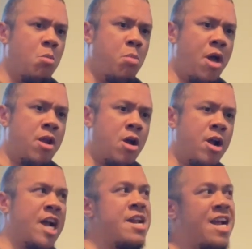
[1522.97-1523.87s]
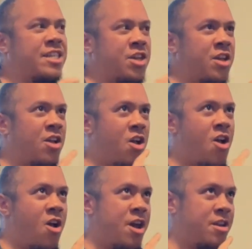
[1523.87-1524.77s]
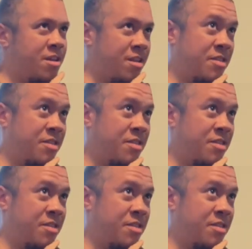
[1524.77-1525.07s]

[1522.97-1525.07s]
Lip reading: but are connecting on